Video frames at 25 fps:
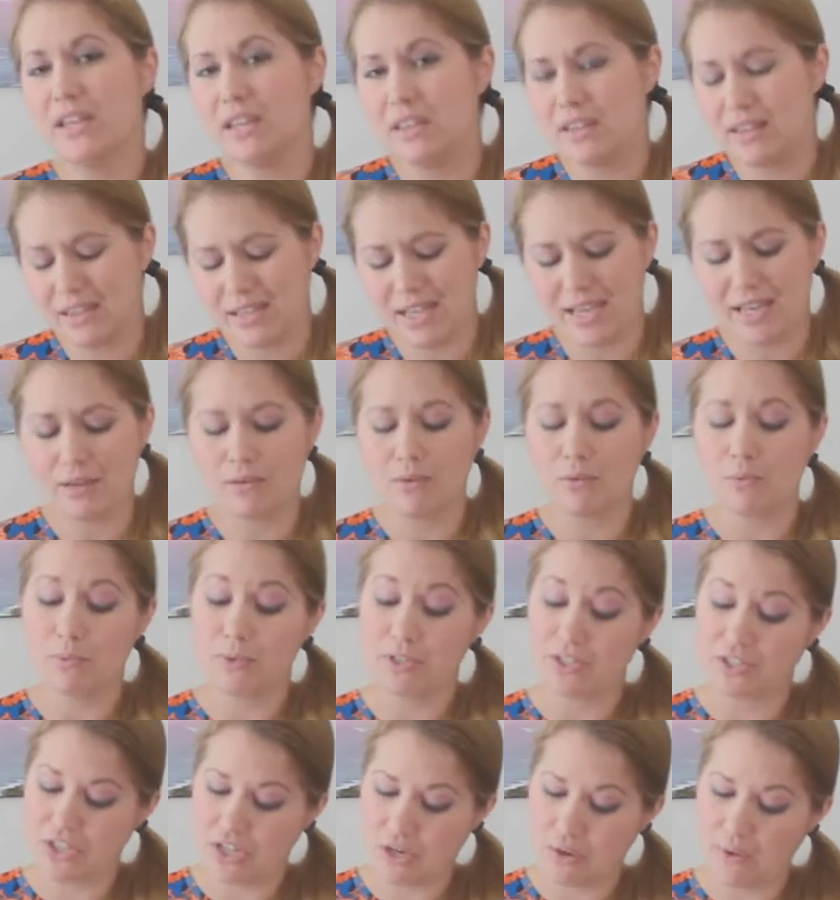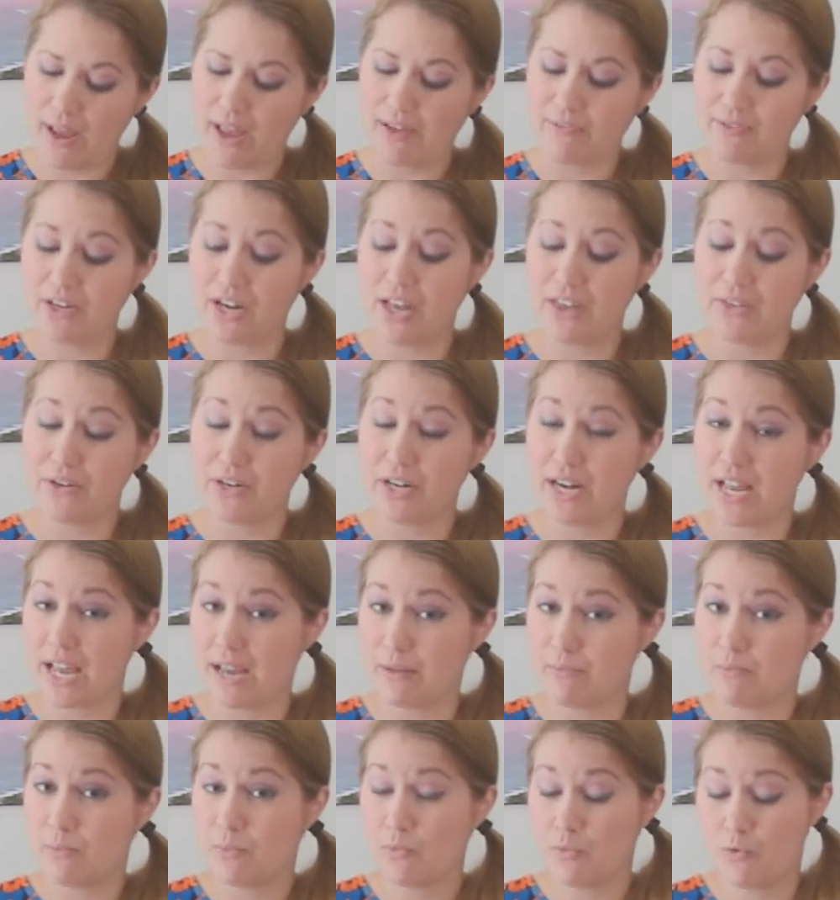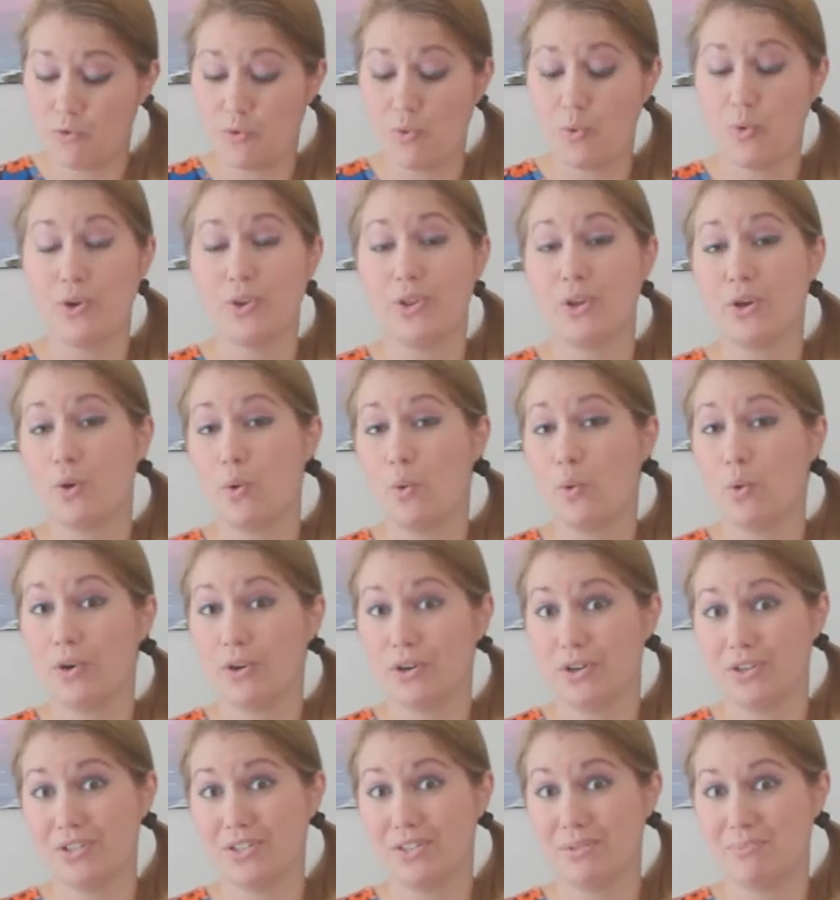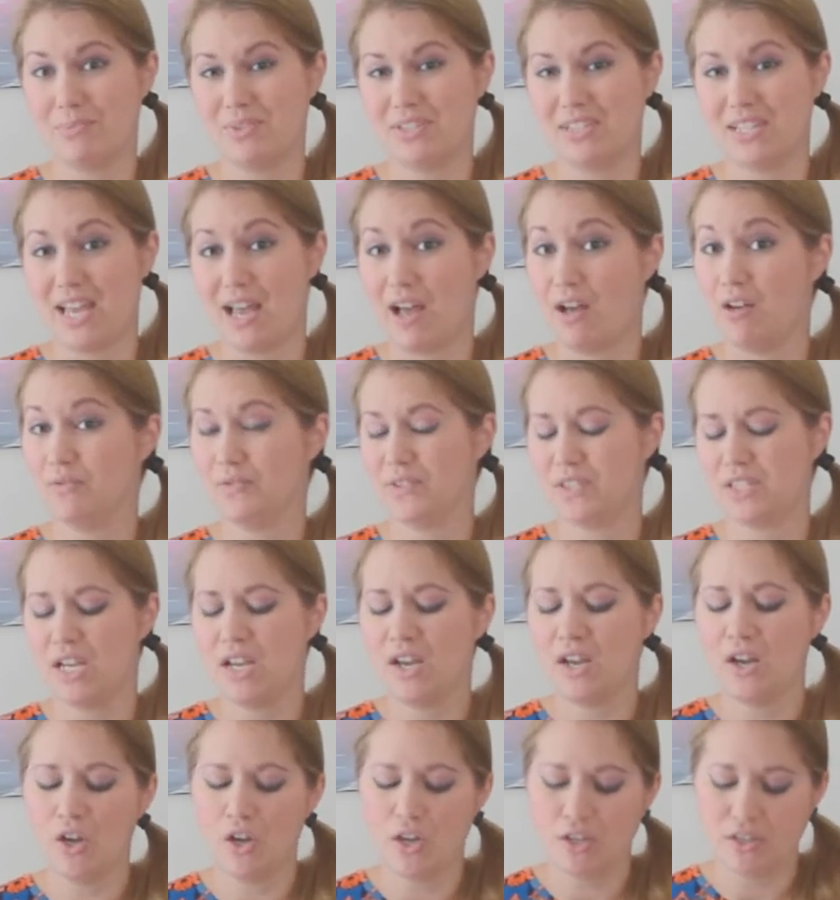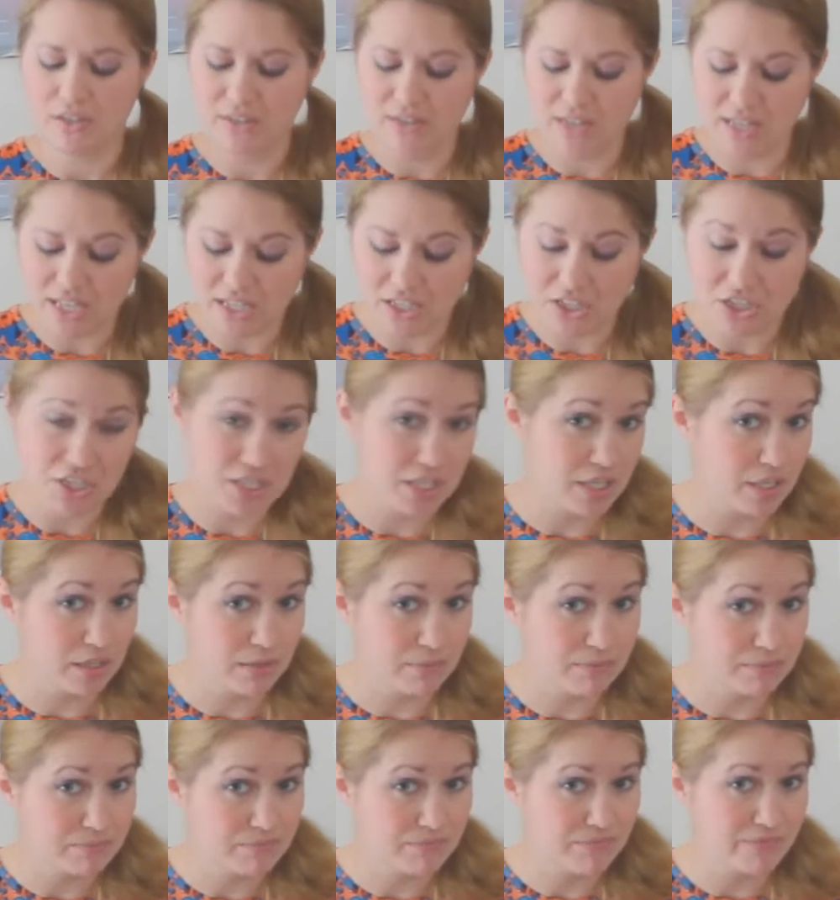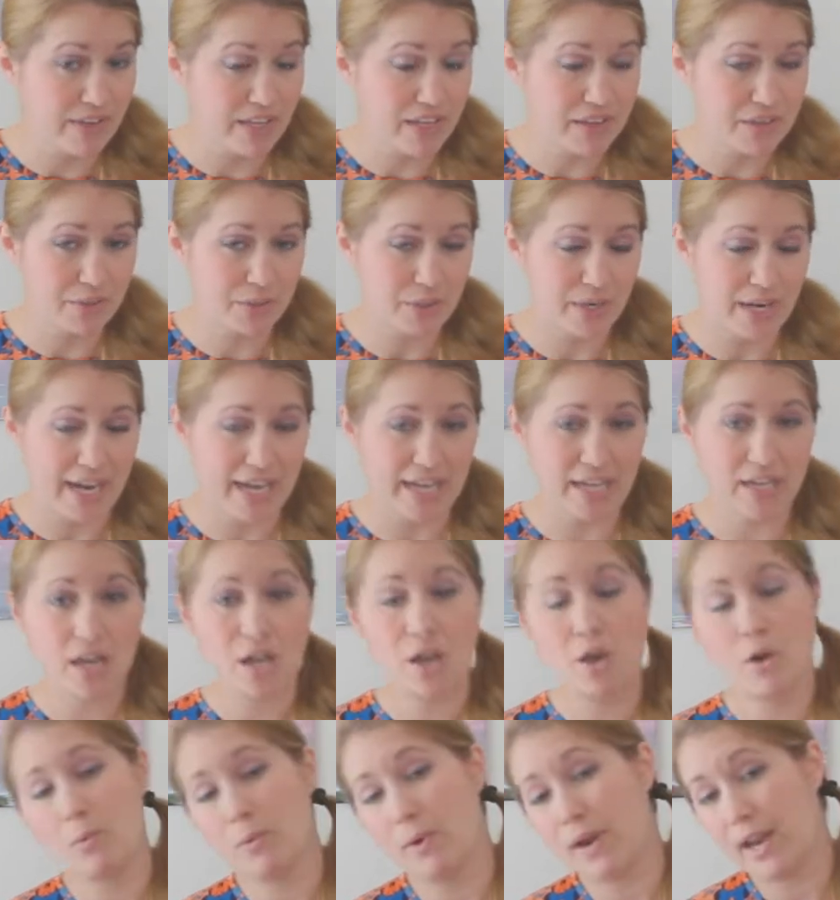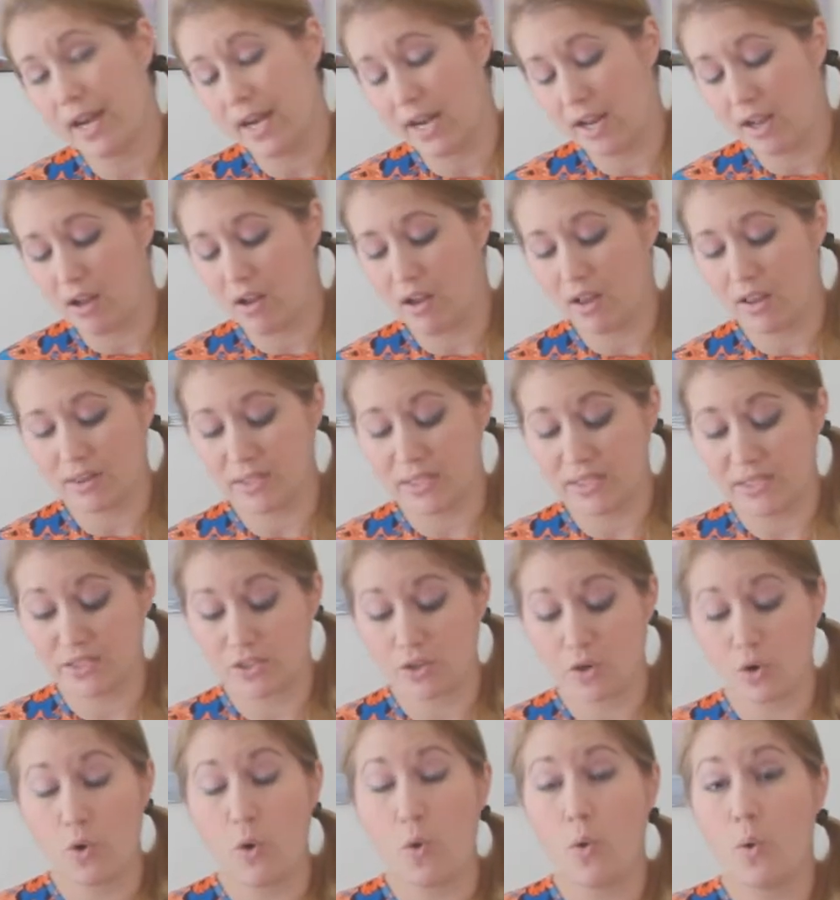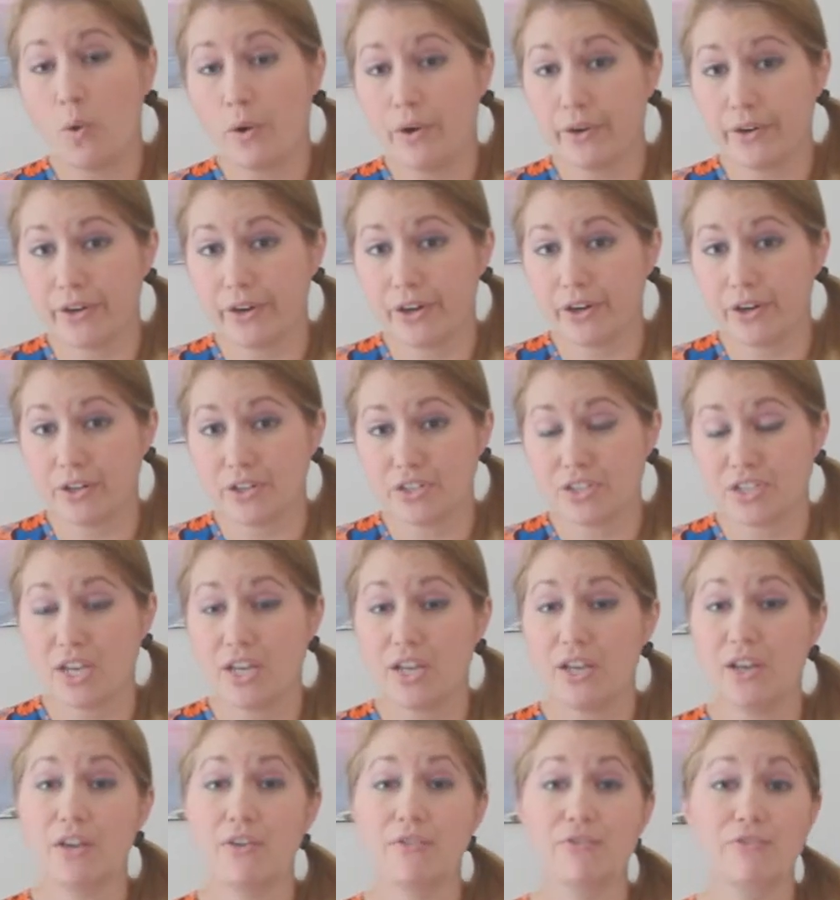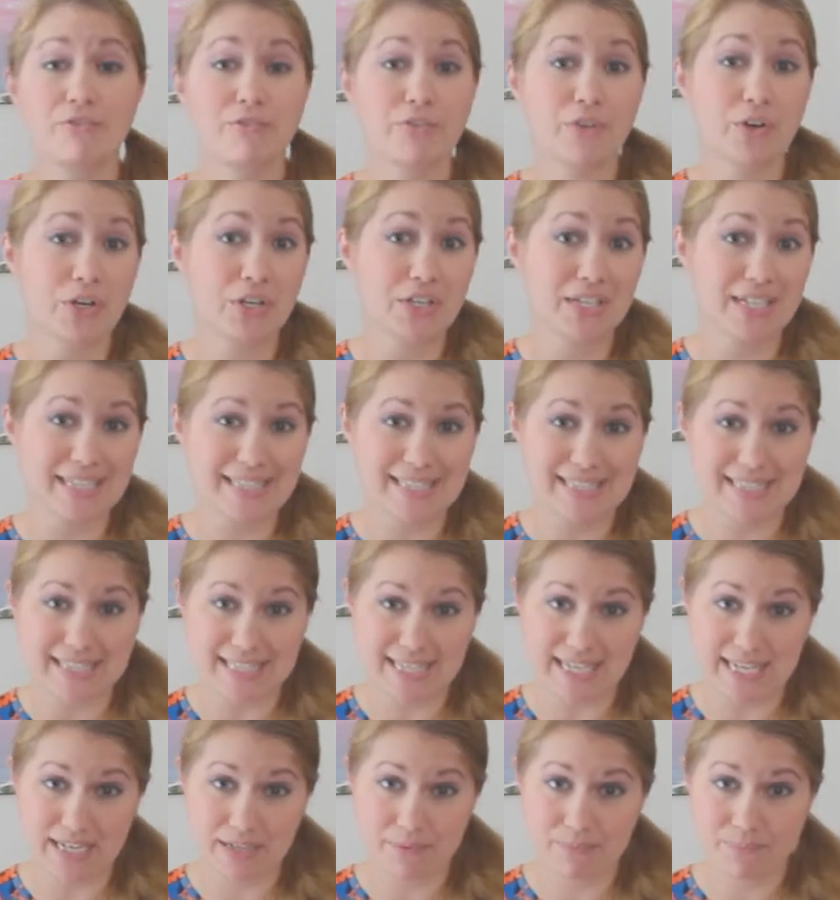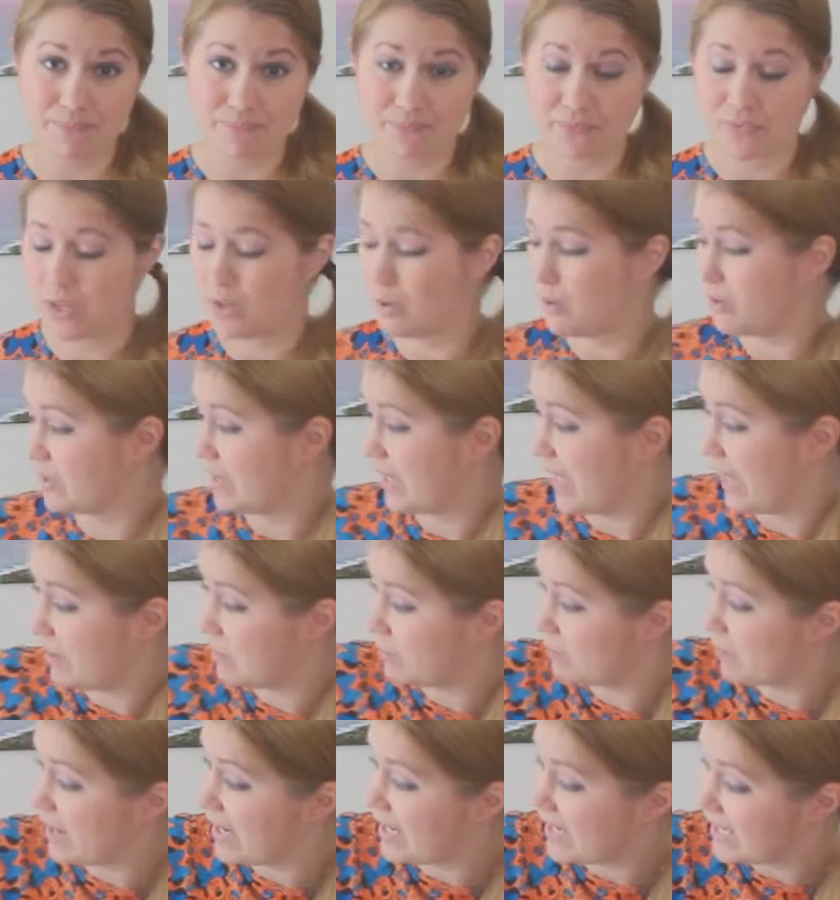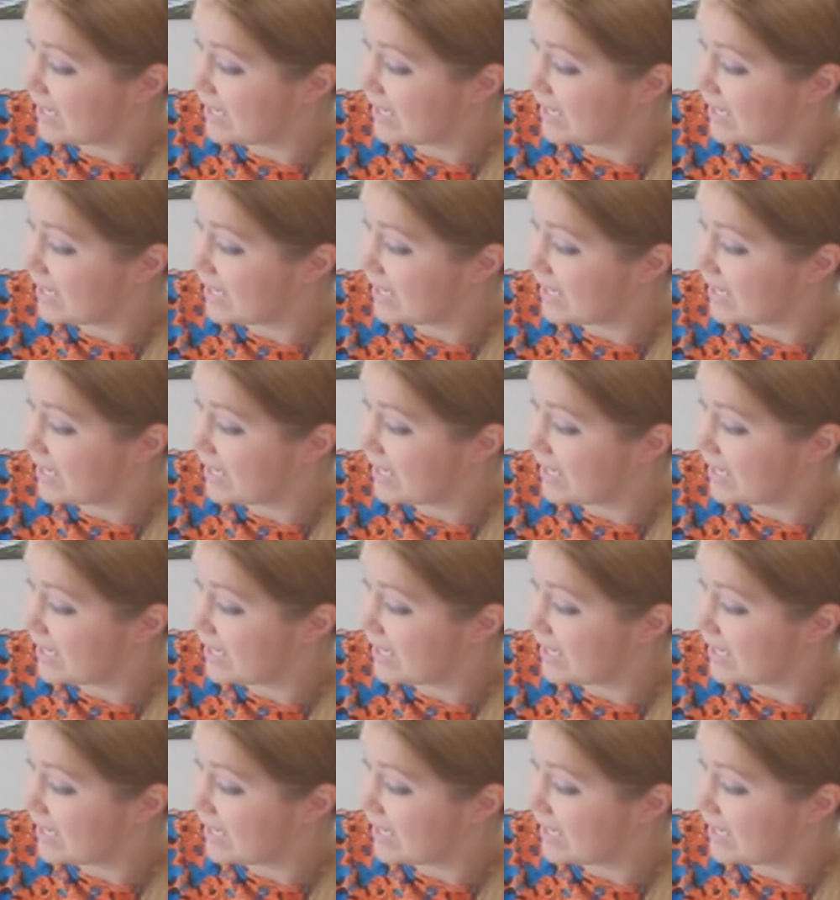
Then we do have another name for the corners themselves. This year, fifth grade, we're going to call these corners vertices. Okay, right